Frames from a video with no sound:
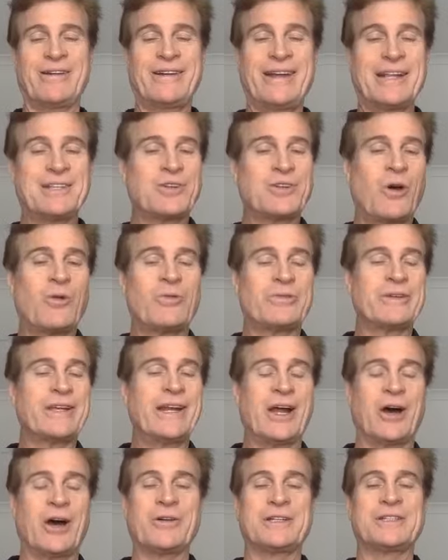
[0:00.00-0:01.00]
And that's all, you
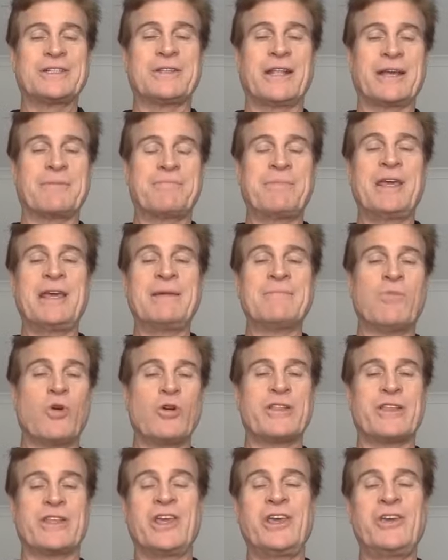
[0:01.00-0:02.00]
know, it's like being
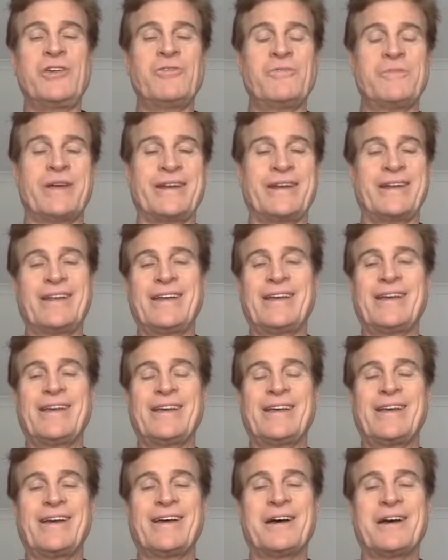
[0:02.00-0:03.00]
more than human.
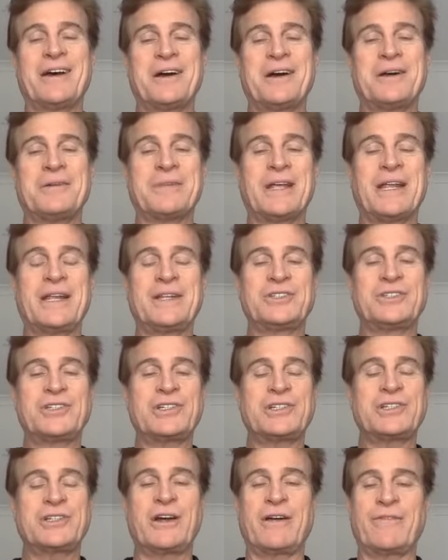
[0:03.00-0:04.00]
And it's
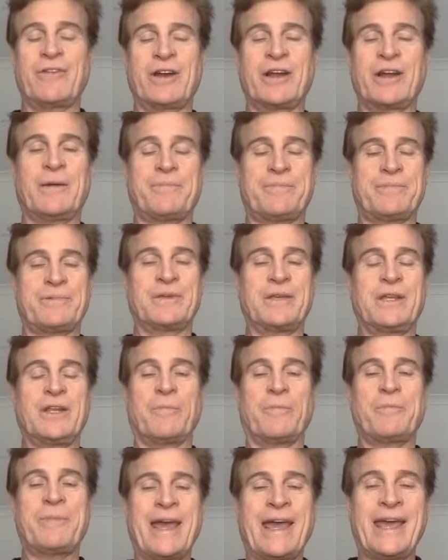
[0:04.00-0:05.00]
just covering up, you
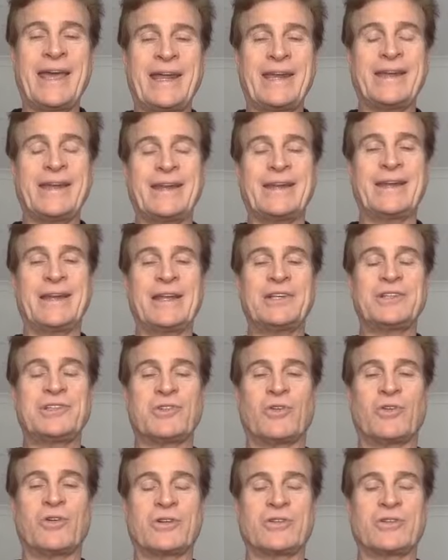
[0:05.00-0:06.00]
know, pain and
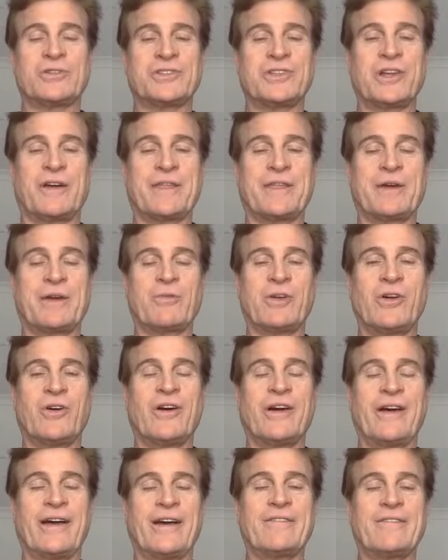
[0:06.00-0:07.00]
historical stuff that we
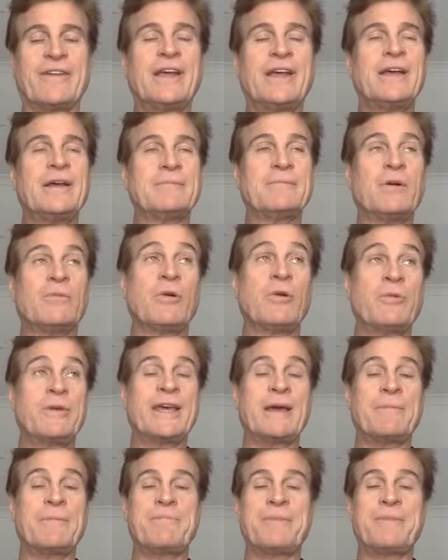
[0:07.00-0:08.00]
all have. But when we
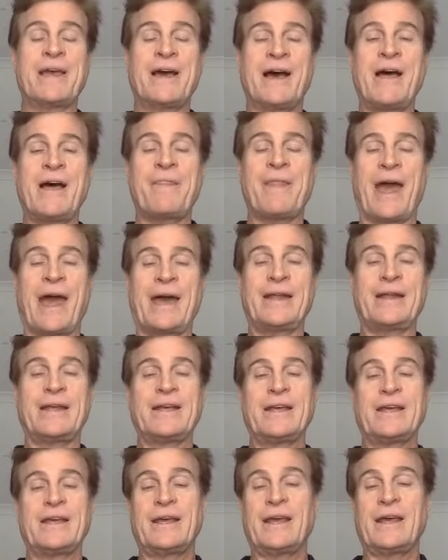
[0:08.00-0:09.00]
get beyond that,
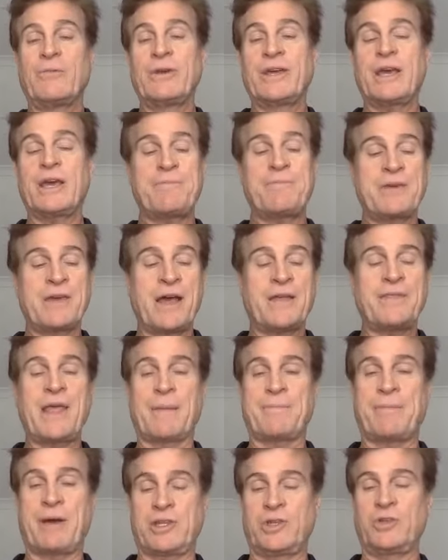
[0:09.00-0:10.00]
and we get beyond
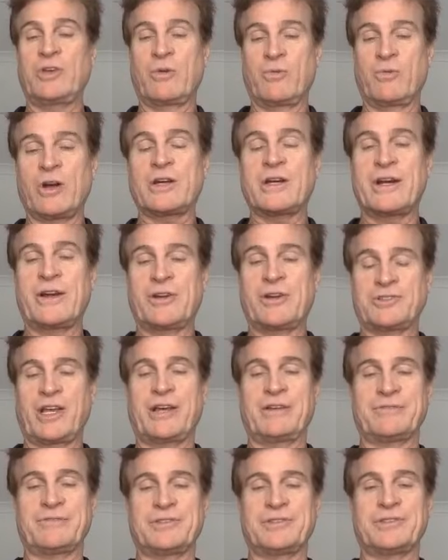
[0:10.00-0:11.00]
that by doing work on
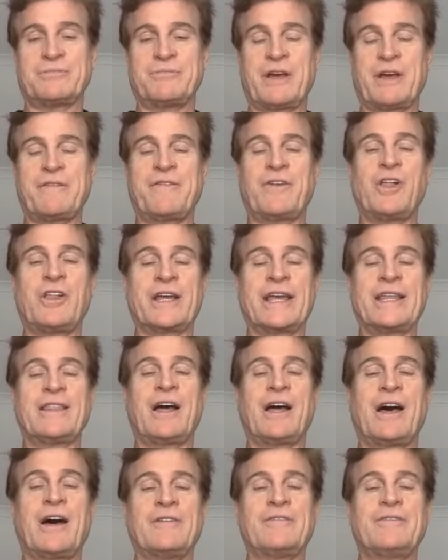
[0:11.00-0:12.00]
ourselves, by falling in
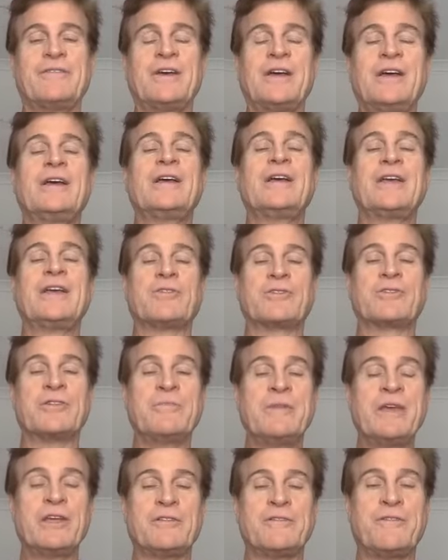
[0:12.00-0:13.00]
love, you know,
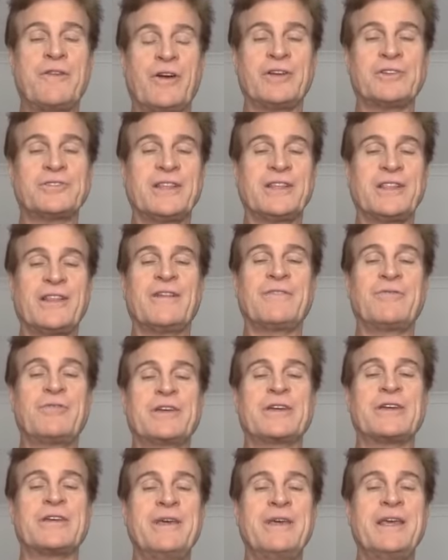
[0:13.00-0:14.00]
Camille falls in love
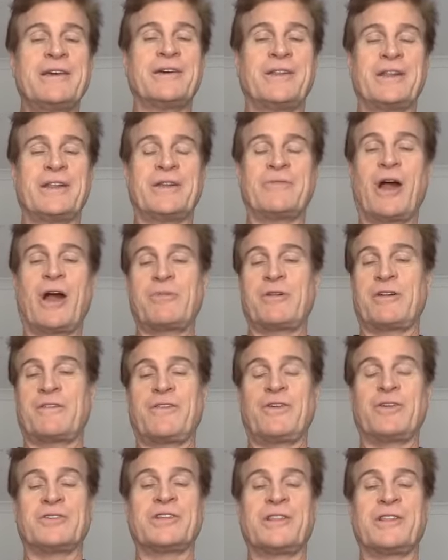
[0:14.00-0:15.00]
with Camille and Robert
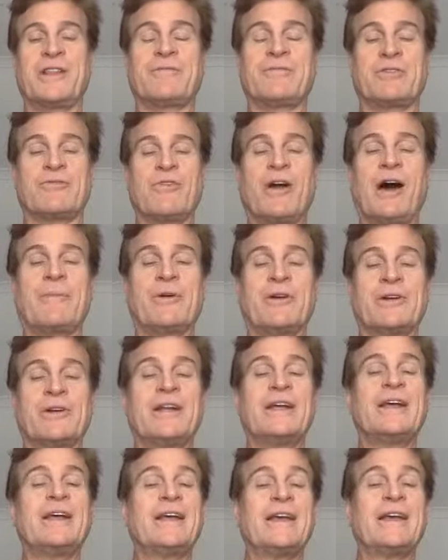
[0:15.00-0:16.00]
falls in love with
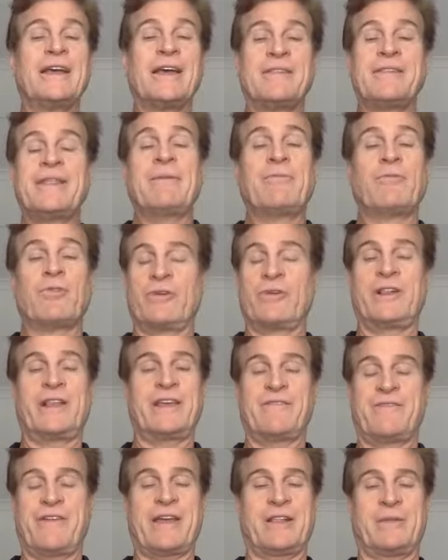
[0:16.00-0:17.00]
Robert. And then we're
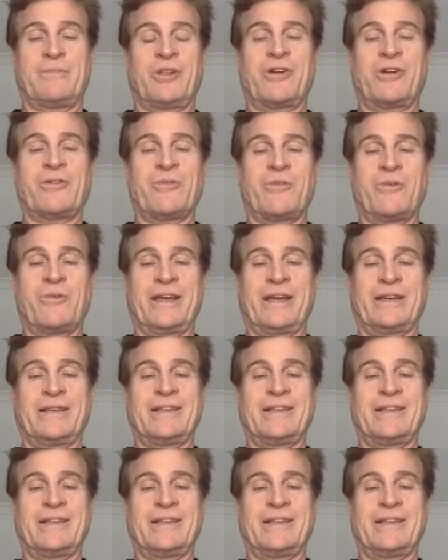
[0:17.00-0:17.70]
really available, aren't we?